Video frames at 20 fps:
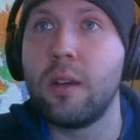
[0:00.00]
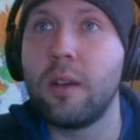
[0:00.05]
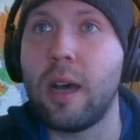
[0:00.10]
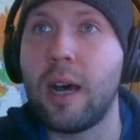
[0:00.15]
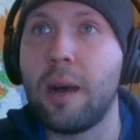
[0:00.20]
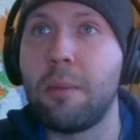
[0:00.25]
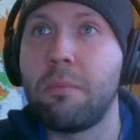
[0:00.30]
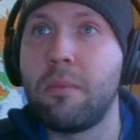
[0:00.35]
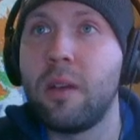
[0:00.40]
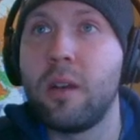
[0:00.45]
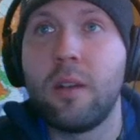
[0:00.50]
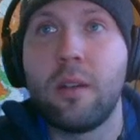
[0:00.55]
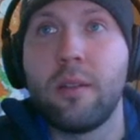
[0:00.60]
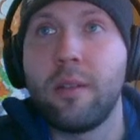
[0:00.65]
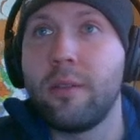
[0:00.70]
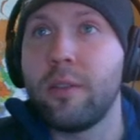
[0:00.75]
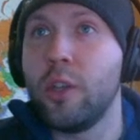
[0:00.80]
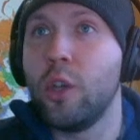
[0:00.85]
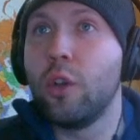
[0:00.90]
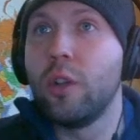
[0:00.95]
Um,
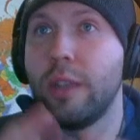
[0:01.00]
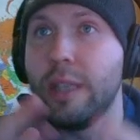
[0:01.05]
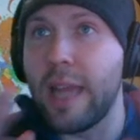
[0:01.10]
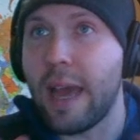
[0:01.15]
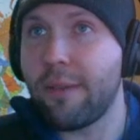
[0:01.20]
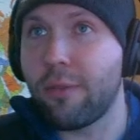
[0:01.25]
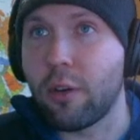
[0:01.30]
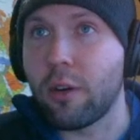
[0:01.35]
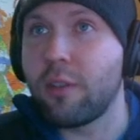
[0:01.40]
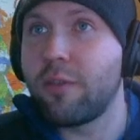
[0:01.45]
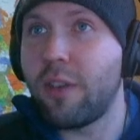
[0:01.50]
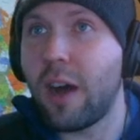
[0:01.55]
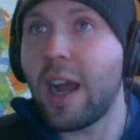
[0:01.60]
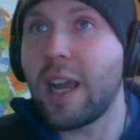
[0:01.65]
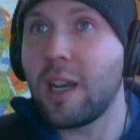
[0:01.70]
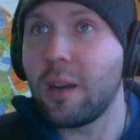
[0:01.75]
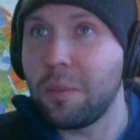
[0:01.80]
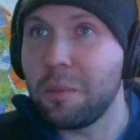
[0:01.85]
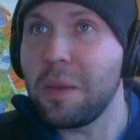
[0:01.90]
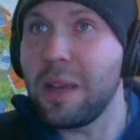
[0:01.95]
you'll never
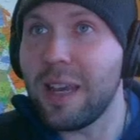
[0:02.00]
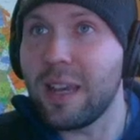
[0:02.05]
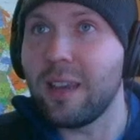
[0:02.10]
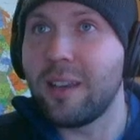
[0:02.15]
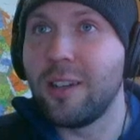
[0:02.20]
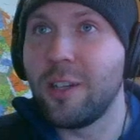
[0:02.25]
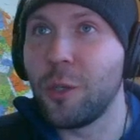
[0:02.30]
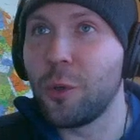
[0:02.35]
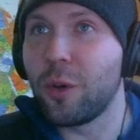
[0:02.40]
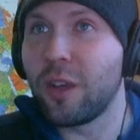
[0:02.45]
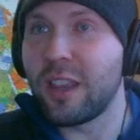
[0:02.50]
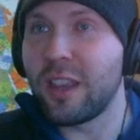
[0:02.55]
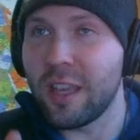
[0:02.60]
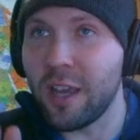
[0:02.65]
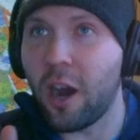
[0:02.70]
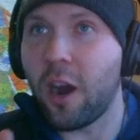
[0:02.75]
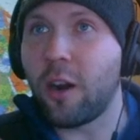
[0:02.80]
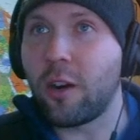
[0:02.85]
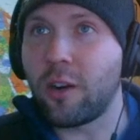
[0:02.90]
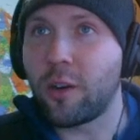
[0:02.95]
find me doing the
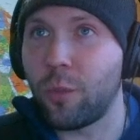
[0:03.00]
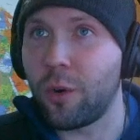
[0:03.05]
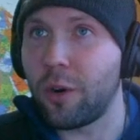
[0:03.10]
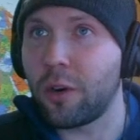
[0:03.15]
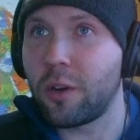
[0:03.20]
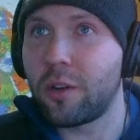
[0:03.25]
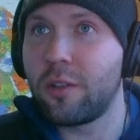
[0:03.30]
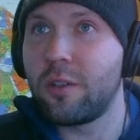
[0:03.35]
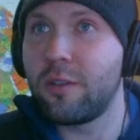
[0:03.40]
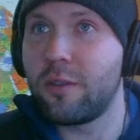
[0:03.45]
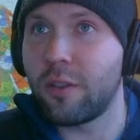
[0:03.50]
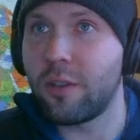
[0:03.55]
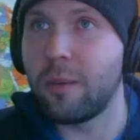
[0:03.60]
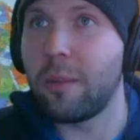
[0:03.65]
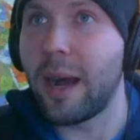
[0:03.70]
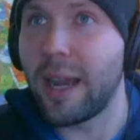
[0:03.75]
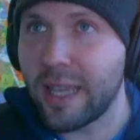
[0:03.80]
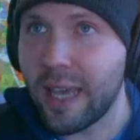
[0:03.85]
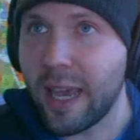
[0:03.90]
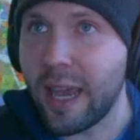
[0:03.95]
artwork for
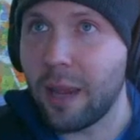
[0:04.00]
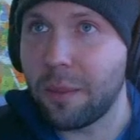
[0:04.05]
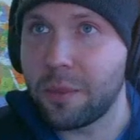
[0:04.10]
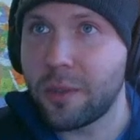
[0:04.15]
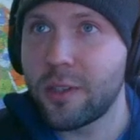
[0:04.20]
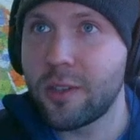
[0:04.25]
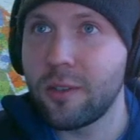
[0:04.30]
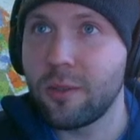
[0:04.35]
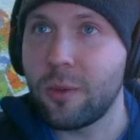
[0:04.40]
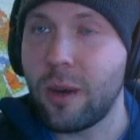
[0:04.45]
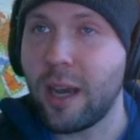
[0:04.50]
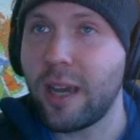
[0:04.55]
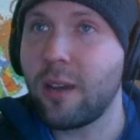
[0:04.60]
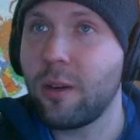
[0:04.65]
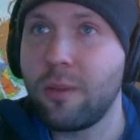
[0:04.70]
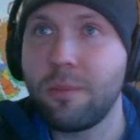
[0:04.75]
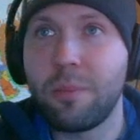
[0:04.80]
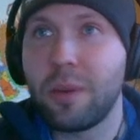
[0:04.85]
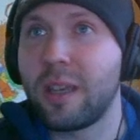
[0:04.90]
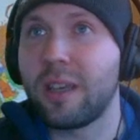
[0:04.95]
my games, right?
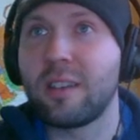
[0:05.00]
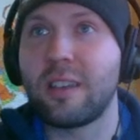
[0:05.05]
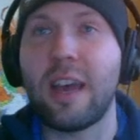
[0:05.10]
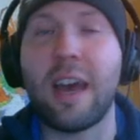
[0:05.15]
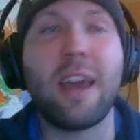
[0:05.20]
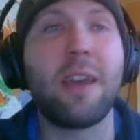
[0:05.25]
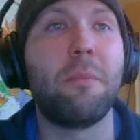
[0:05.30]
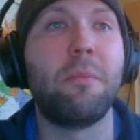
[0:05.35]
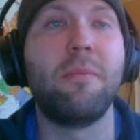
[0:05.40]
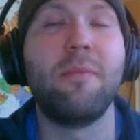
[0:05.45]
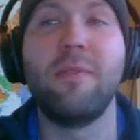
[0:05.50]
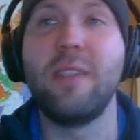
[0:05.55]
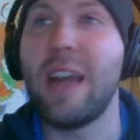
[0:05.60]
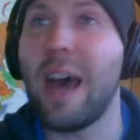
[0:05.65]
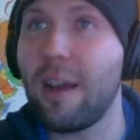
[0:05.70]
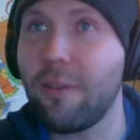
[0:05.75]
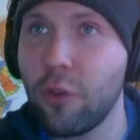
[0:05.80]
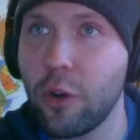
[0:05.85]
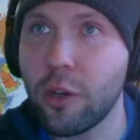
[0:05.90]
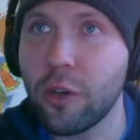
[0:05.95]
Because I am
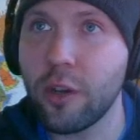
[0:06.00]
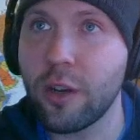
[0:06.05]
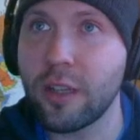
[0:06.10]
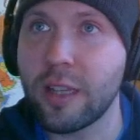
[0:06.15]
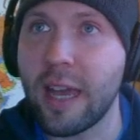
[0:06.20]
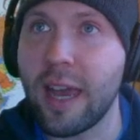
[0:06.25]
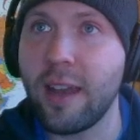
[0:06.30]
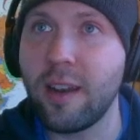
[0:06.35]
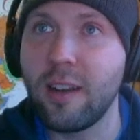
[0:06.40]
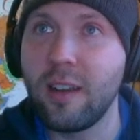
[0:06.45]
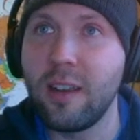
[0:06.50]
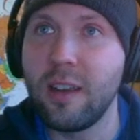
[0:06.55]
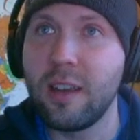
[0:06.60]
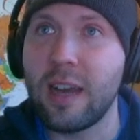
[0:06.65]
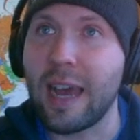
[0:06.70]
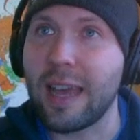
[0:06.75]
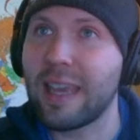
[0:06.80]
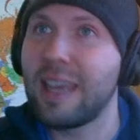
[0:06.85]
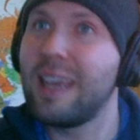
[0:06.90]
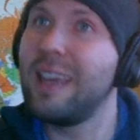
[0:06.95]
not very good at that.
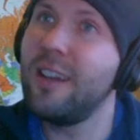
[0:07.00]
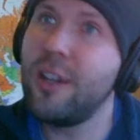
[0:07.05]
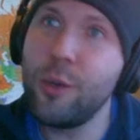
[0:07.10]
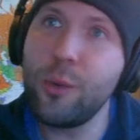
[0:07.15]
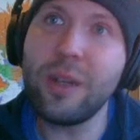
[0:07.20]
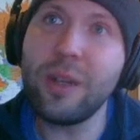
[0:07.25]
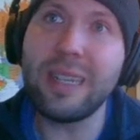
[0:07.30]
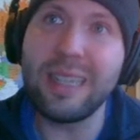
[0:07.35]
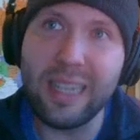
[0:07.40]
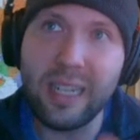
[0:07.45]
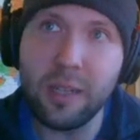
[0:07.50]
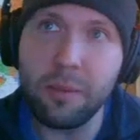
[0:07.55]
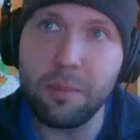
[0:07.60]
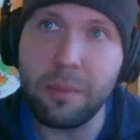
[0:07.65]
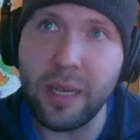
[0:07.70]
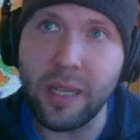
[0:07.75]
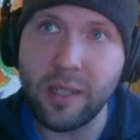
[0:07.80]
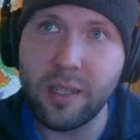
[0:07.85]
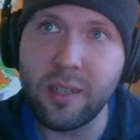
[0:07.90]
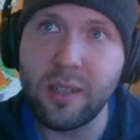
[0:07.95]
I can do it a little
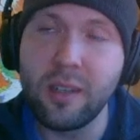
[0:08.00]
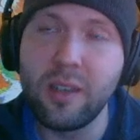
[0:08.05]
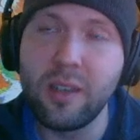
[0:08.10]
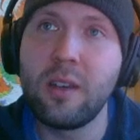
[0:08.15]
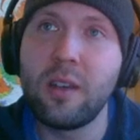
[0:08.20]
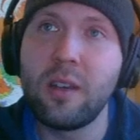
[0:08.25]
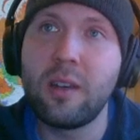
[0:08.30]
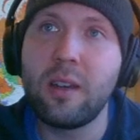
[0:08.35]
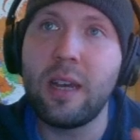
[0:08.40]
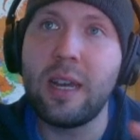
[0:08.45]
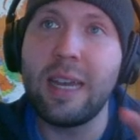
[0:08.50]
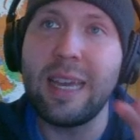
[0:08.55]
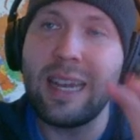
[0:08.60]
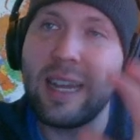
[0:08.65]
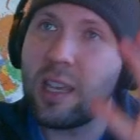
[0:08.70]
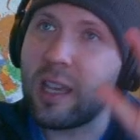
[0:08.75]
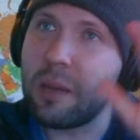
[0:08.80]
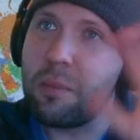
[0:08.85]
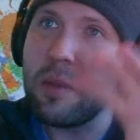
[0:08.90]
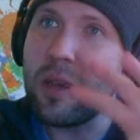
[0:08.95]
bit, uh, and
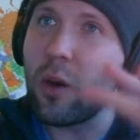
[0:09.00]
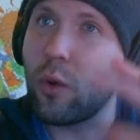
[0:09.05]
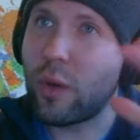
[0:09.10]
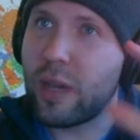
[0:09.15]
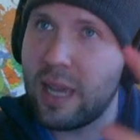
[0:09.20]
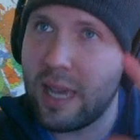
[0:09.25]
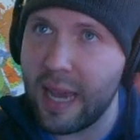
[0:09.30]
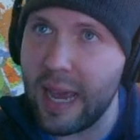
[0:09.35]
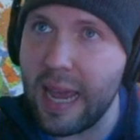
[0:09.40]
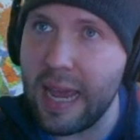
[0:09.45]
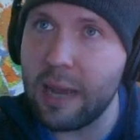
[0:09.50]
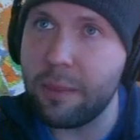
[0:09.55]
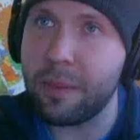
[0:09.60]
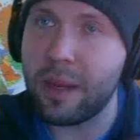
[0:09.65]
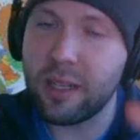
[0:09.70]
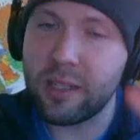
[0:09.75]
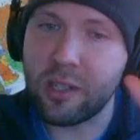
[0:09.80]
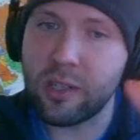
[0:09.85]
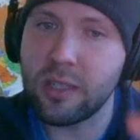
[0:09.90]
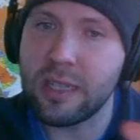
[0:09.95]
it can be okay, but
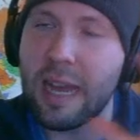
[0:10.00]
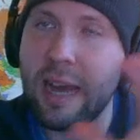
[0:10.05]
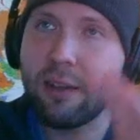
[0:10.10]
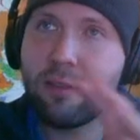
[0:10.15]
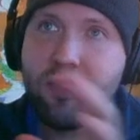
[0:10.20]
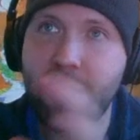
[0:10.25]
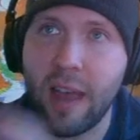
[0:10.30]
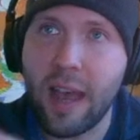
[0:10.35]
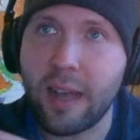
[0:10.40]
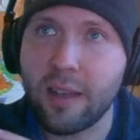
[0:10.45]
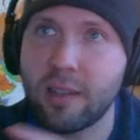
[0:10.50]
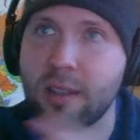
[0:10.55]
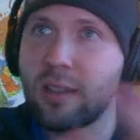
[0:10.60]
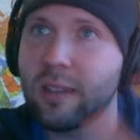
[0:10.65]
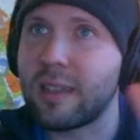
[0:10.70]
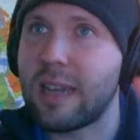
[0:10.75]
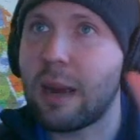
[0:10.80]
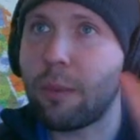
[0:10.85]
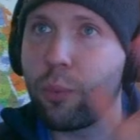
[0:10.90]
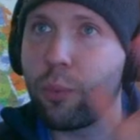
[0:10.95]
it's just not fast.
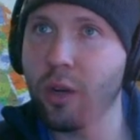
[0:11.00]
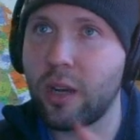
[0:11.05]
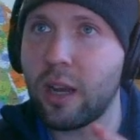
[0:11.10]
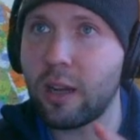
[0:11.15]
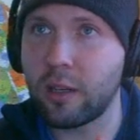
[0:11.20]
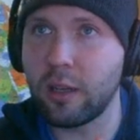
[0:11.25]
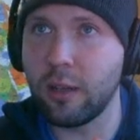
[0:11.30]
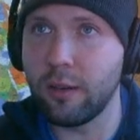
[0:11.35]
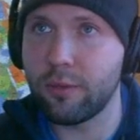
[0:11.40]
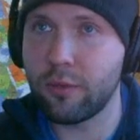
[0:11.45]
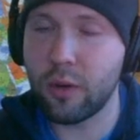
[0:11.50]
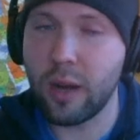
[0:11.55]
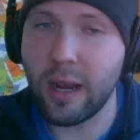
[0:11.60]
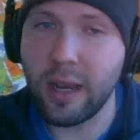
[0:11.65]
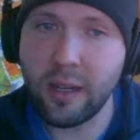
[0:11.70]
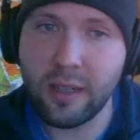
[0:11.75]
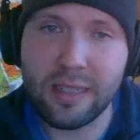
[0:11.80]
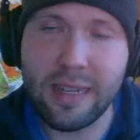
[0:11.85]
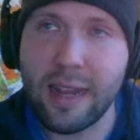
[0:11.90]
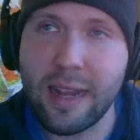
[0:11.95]
It's not productive, right?
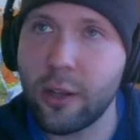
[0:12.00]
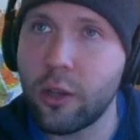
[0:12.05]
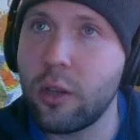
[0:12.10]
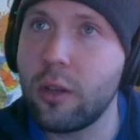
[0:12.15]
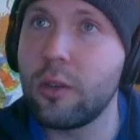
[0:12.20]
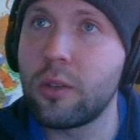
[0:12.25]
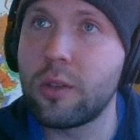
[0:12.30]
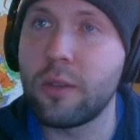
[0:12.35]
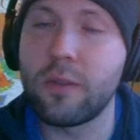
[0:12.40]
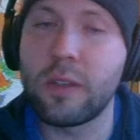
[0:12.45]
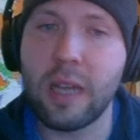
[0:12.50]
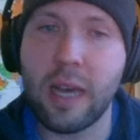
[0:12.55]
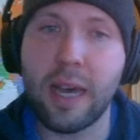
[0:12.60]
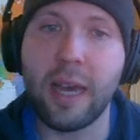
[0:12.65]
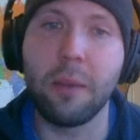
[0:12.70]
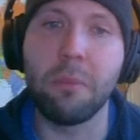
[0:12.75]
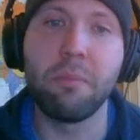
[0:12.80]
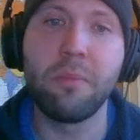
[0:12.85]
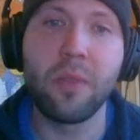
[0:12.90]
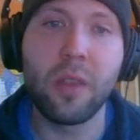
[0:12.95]
It's not a good use of
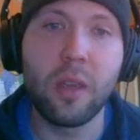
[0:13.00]
time.